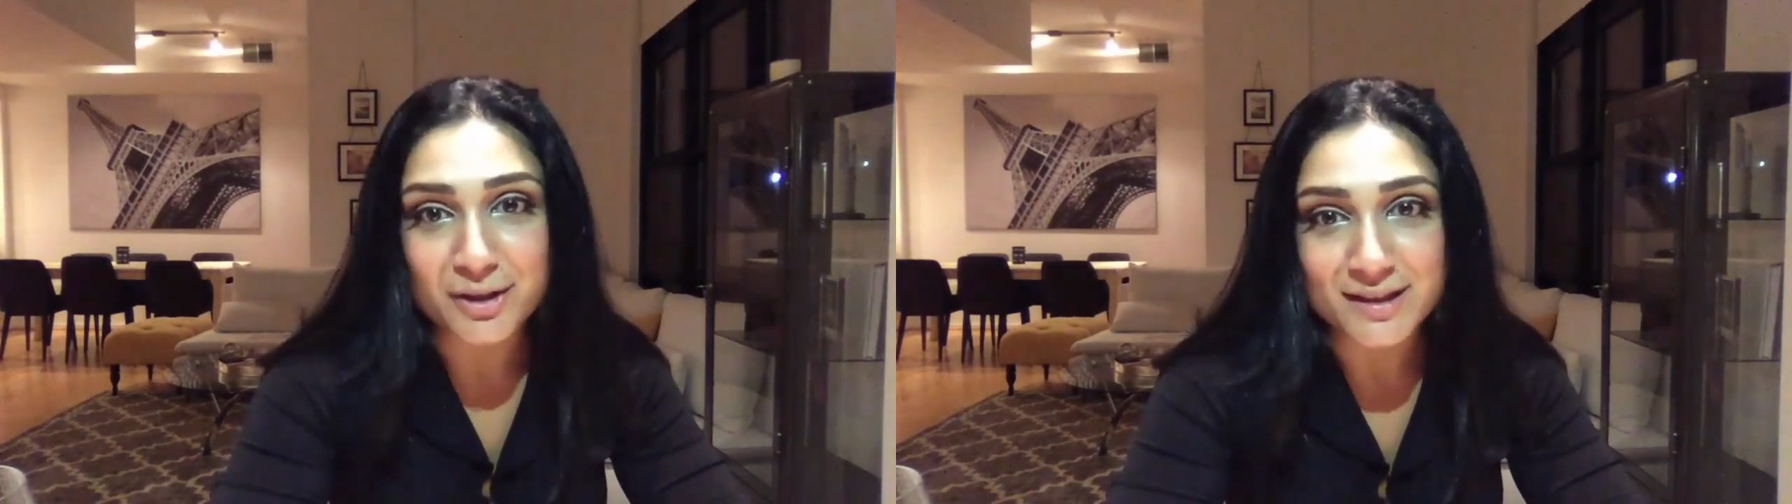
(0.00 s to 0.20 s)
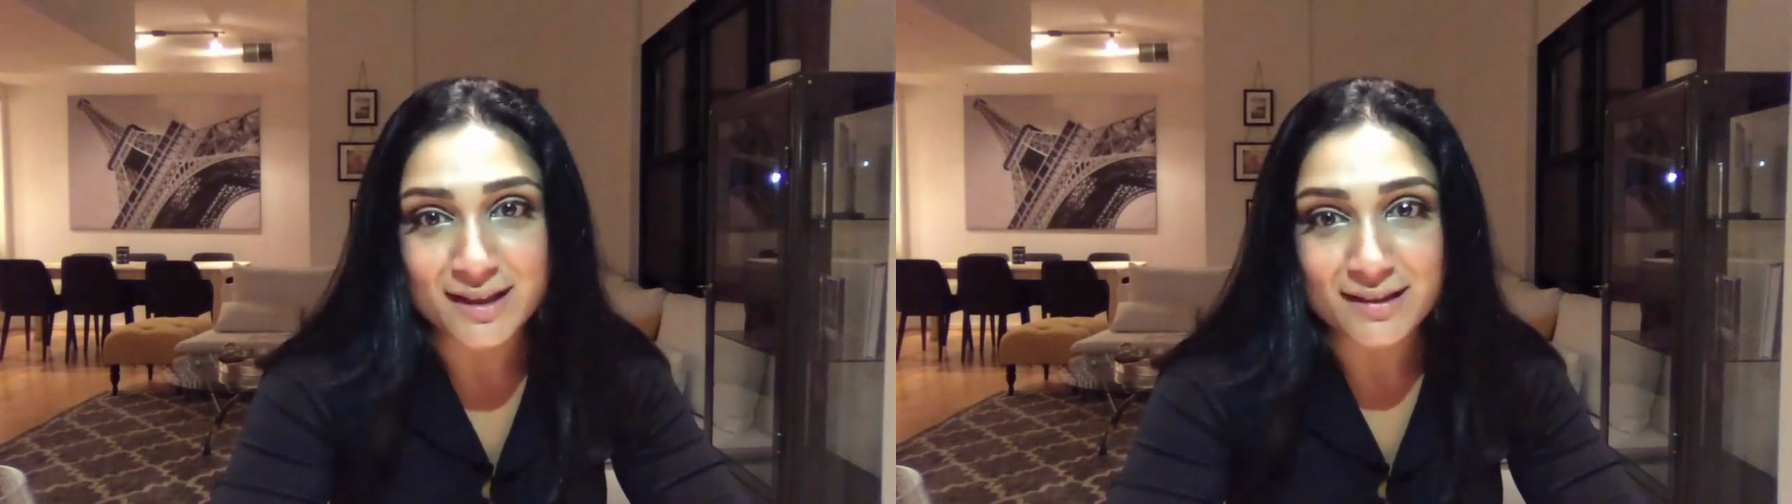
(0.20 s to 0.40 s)

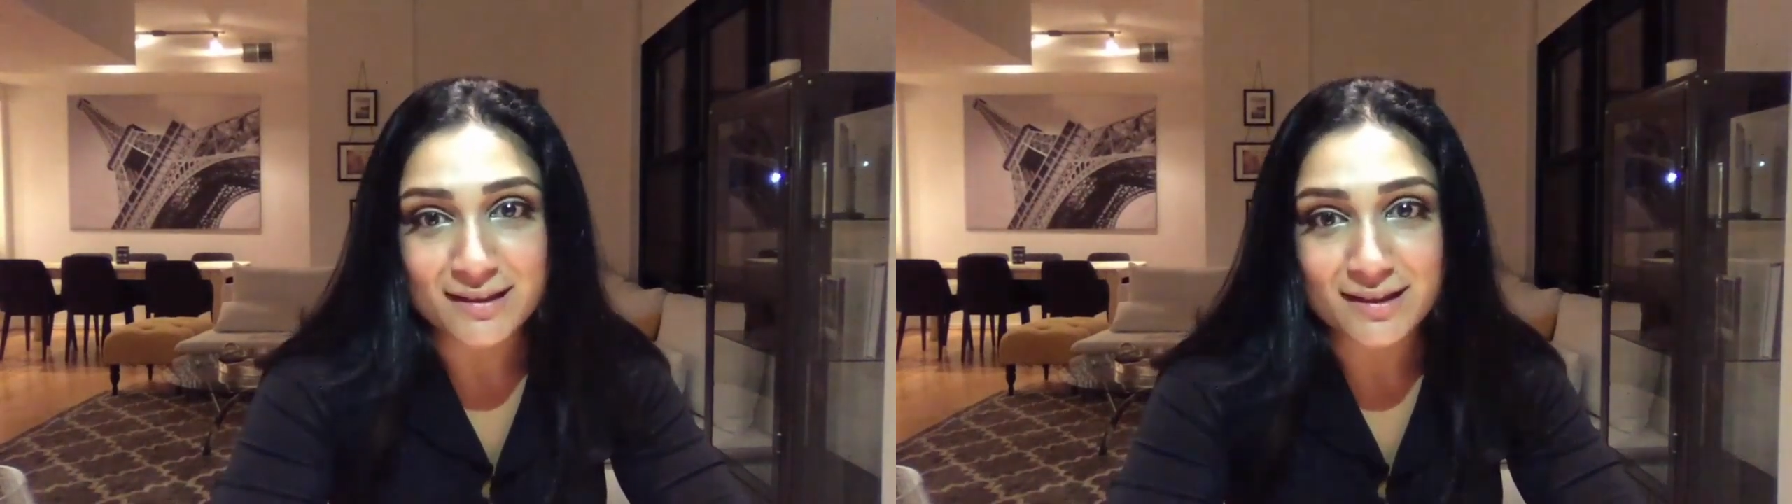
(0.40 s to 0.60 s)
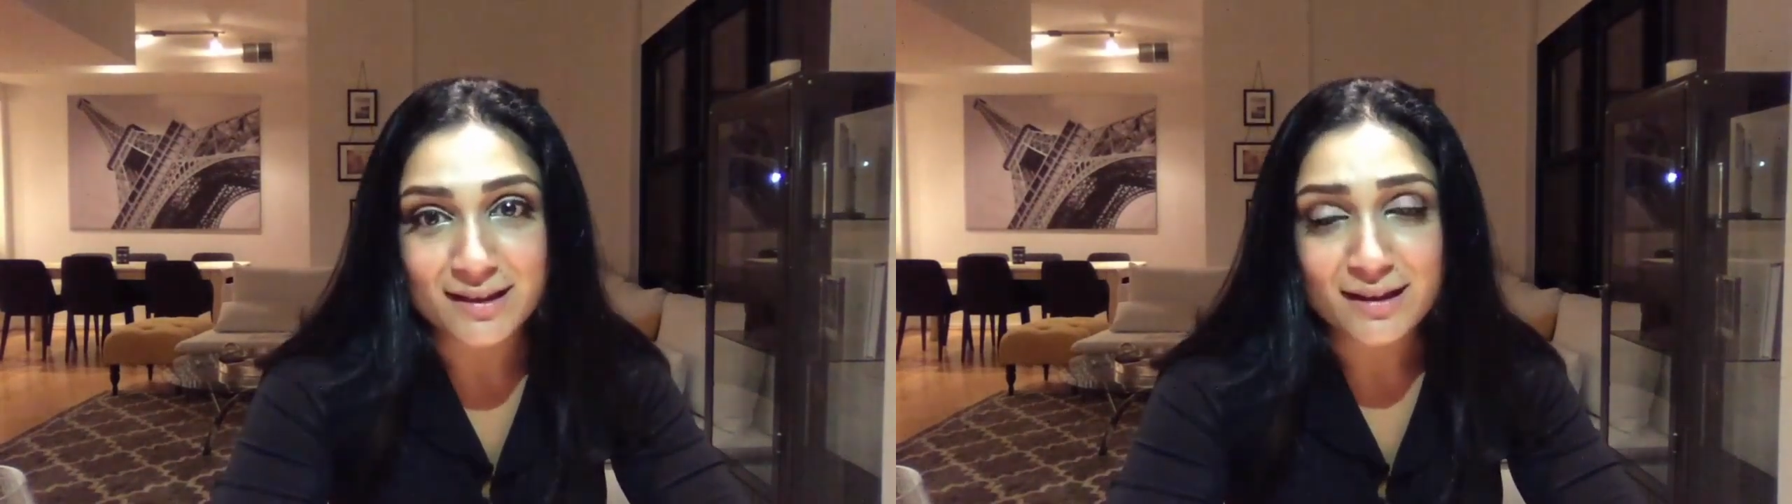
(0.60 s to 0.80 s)

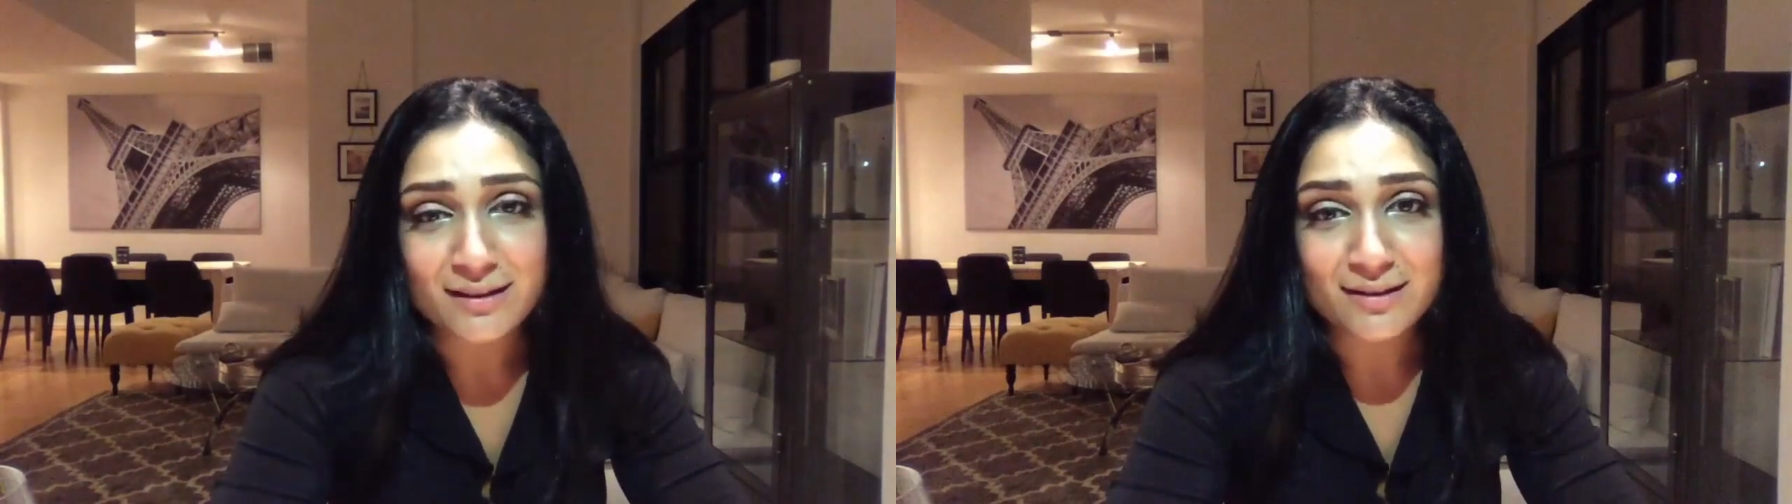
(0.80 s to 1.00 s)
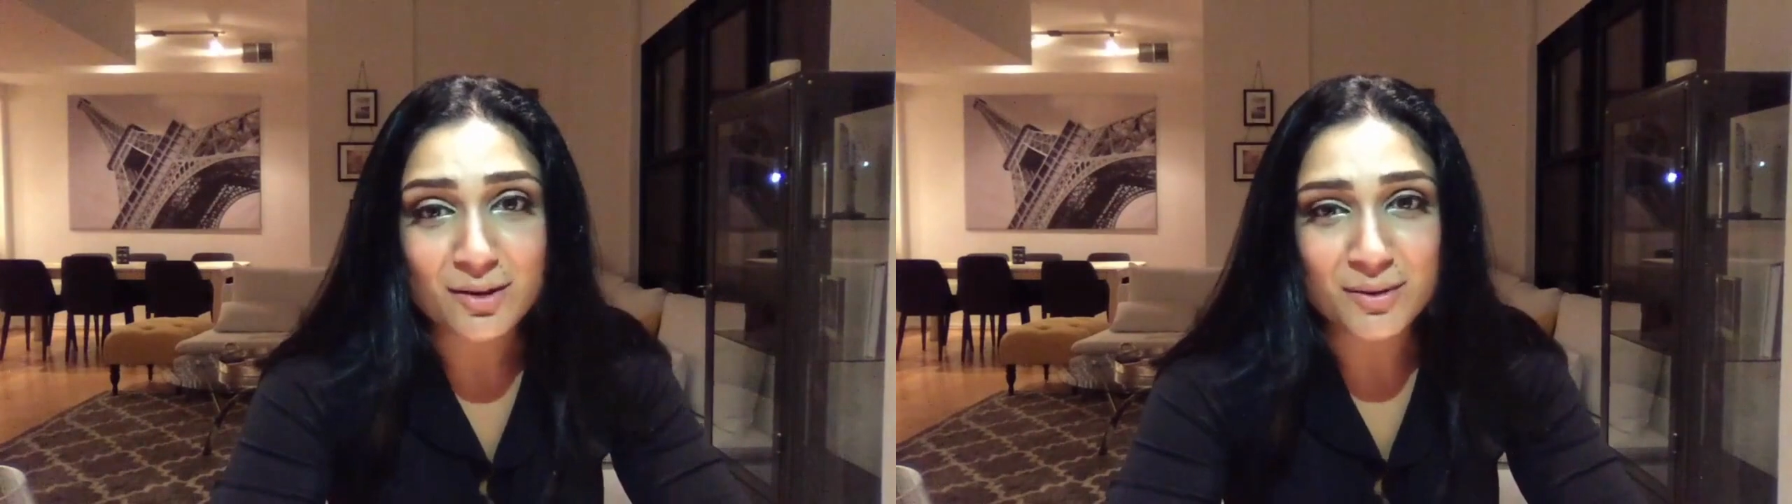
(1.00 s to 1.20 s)
test.
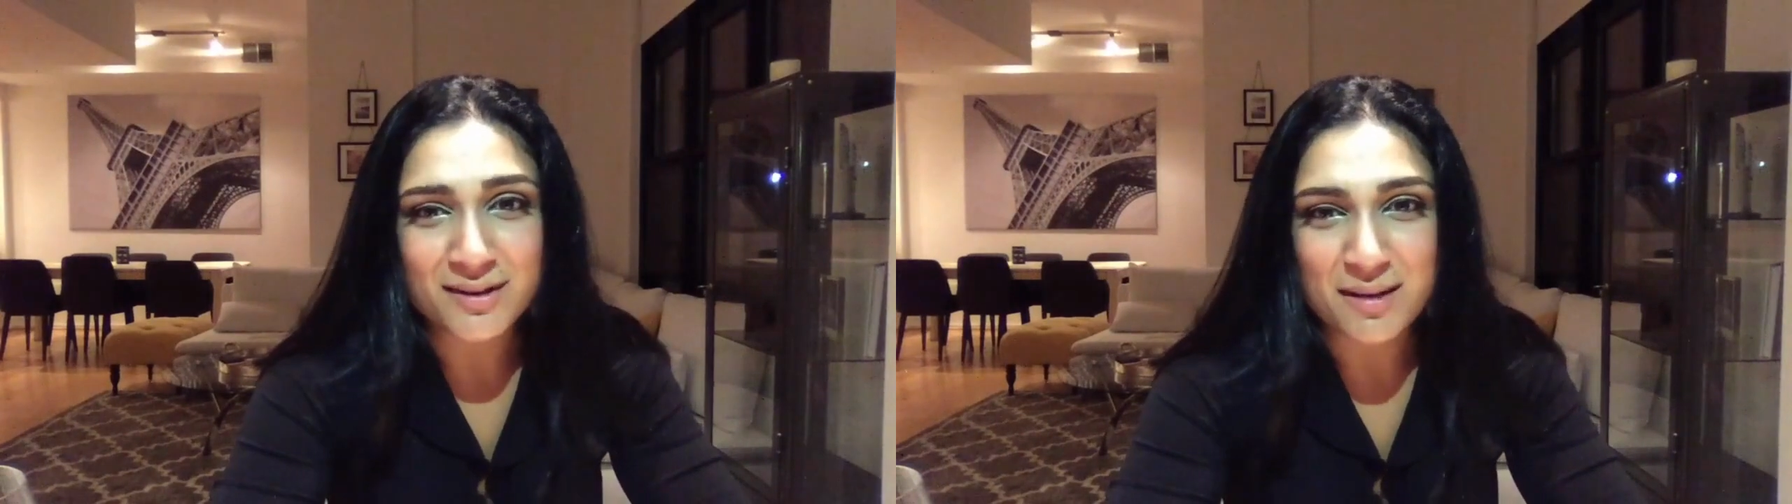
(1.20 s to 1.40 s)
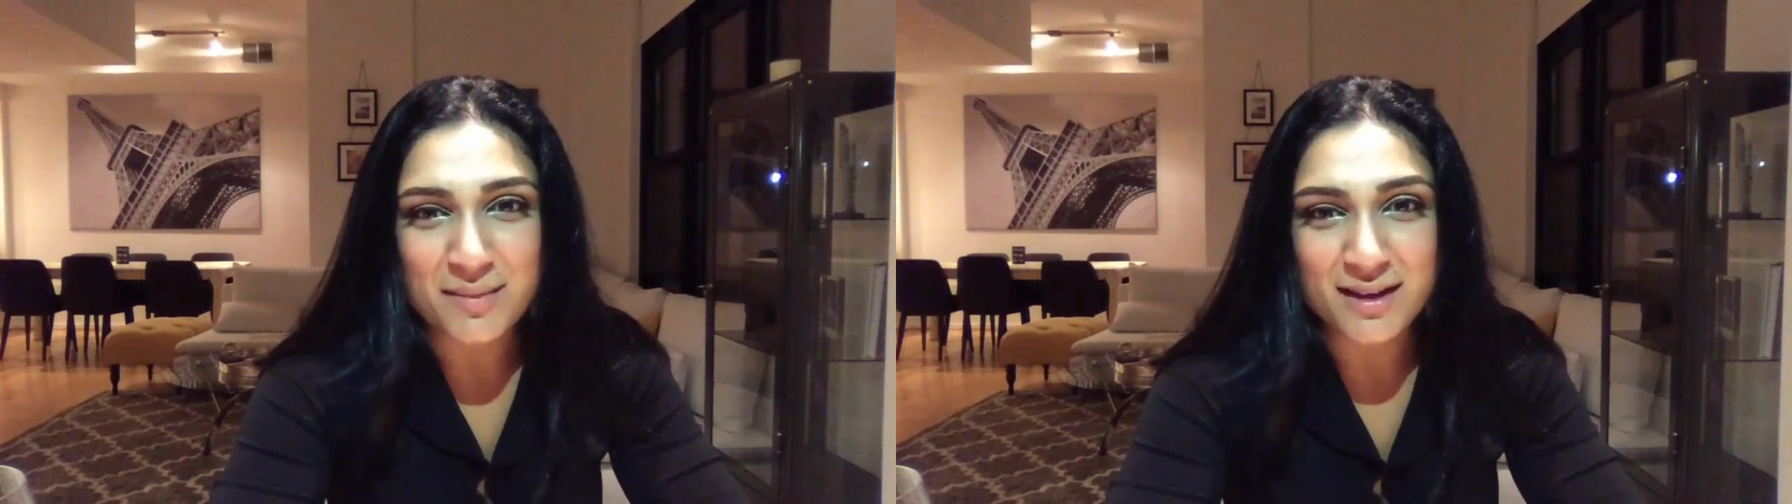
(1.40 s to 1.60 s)
So what does
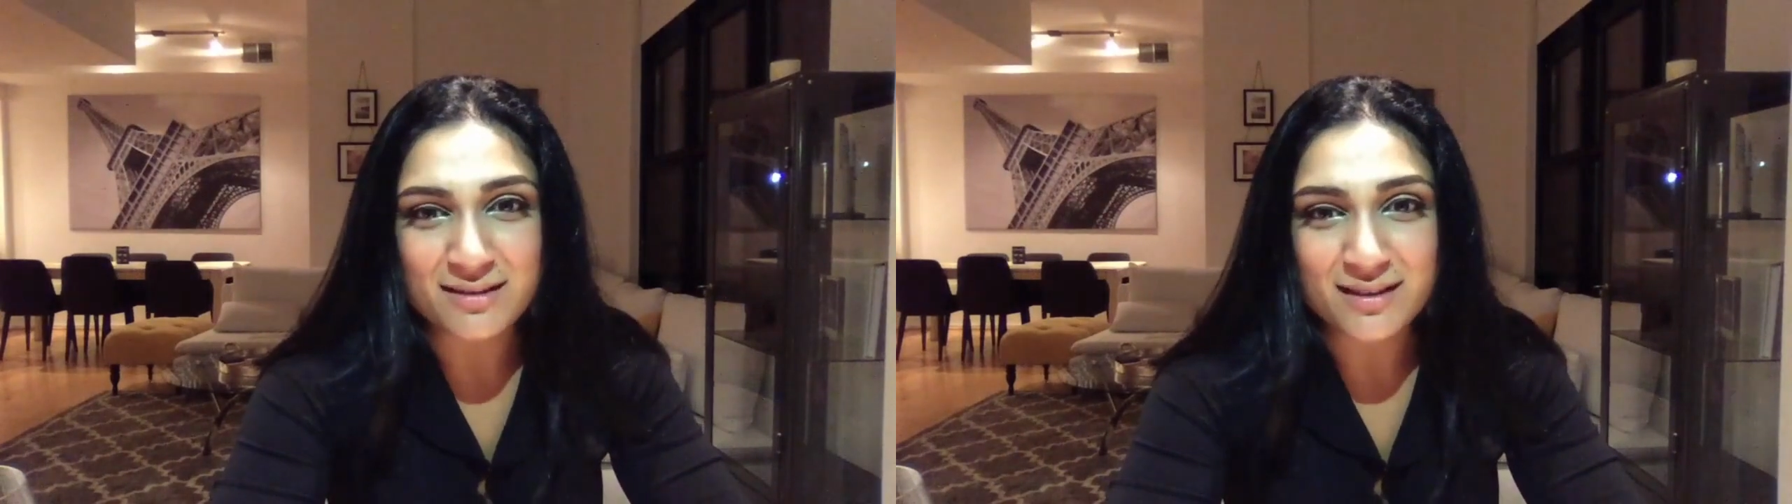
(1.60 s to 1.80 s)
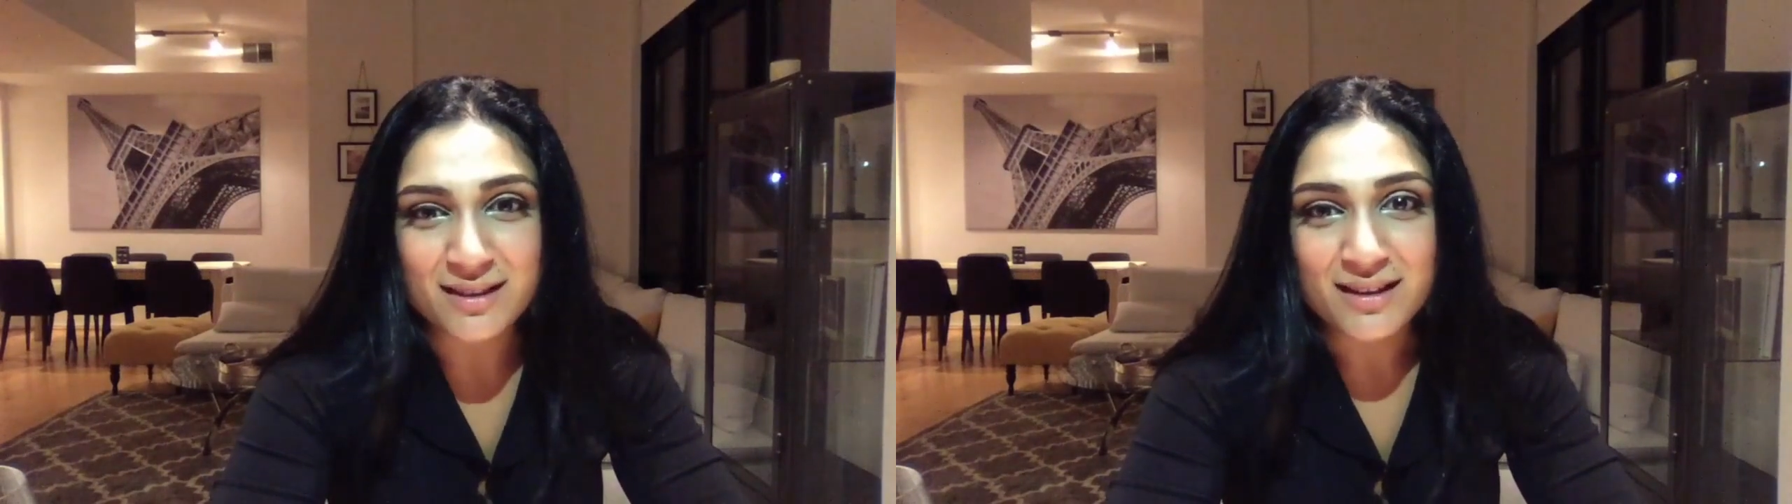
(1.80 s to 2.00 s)
that mean?